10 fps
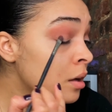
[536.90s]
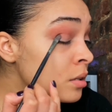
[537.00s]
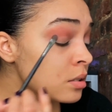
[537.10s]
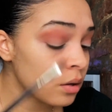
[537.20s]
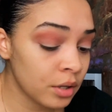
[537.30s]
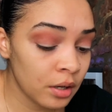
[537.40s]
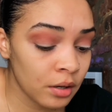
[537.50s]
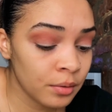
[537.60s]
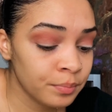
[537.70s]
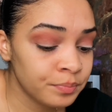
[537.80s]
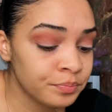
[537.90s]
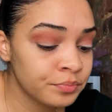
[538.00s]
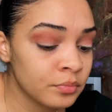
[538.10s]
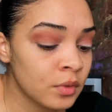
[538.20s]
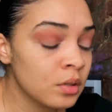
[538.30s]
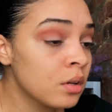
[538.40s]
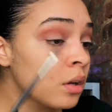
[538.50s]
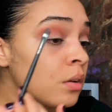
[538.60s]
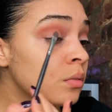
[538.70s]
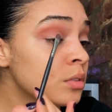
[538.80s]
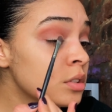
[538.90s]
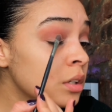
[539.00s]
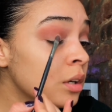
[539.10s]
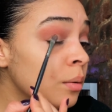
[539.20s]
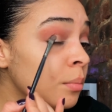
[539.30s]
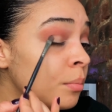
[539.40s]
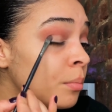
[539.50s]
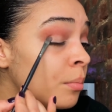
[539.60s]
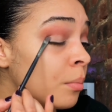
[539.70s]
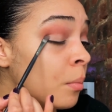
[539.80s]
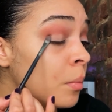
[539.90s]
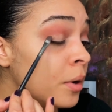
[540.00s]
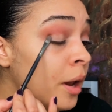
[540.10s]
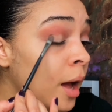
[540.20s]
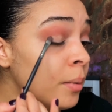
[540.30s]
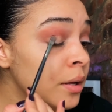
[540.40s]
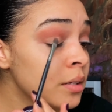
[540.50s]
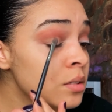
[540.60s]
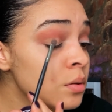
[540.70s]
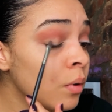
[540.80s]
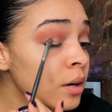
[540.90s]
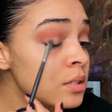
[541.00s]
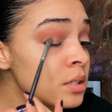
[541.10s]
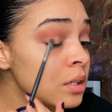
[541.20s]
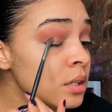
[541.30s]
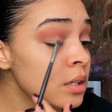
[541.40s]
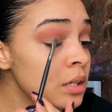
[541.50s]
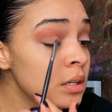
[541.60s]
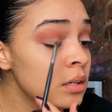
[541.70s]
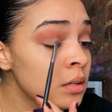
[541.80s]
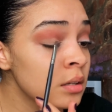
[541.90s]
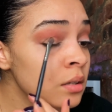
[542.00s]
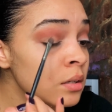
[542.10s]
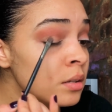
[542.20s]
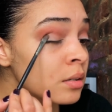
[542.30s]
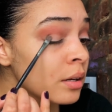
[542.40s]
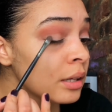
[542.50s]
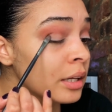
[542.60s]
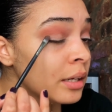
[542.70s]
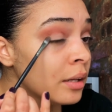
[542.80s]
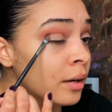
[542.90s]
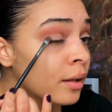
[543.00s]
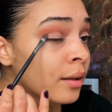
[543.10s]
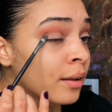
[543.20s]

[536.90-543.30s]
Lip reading: So here, we're just gonna dab it into our skin, lid.